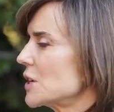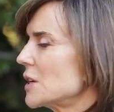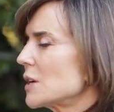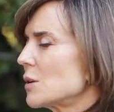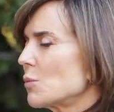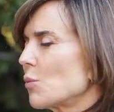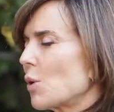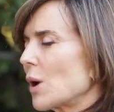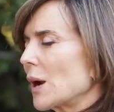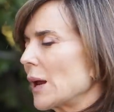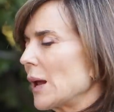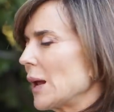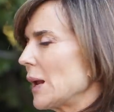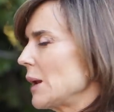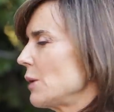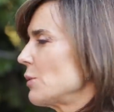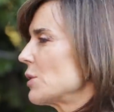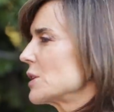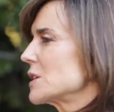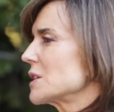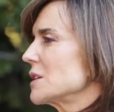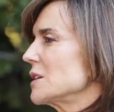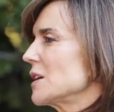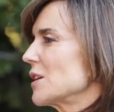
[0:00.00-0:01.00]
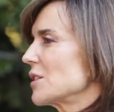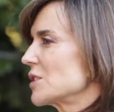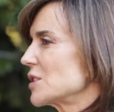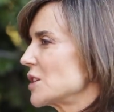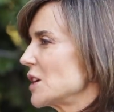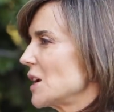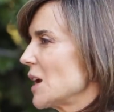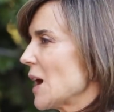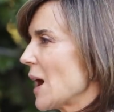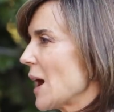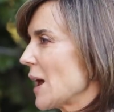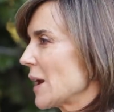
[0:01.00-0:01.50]
She didn't want anyone to know
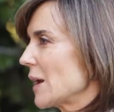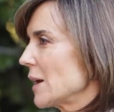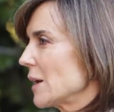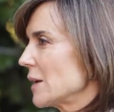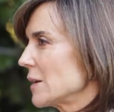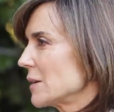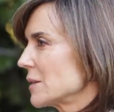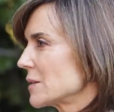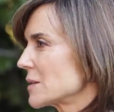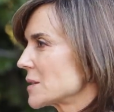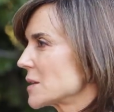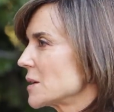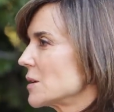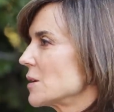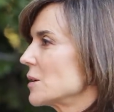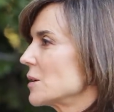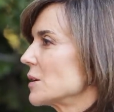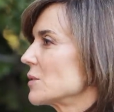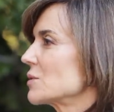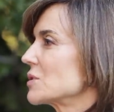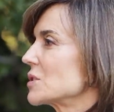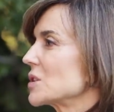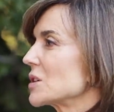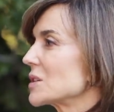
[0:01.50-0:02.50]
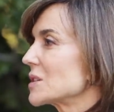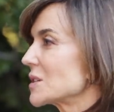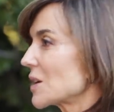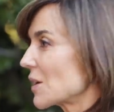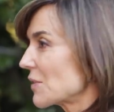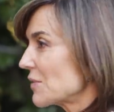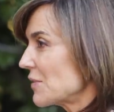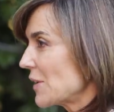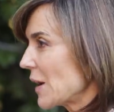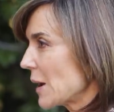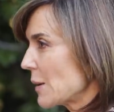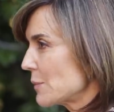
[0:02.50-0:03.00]
she had it, so it was just
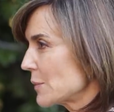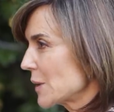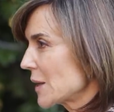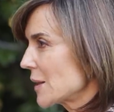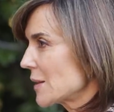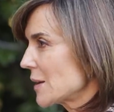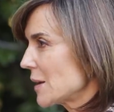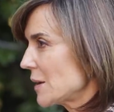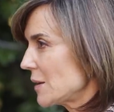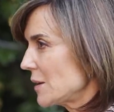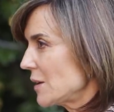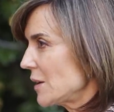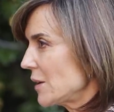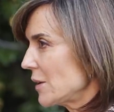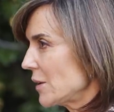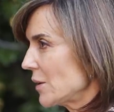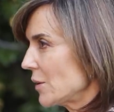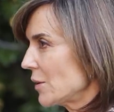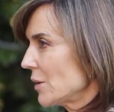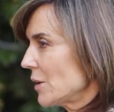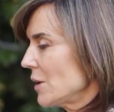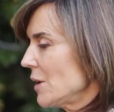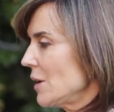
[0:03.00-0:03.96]
our family that knew.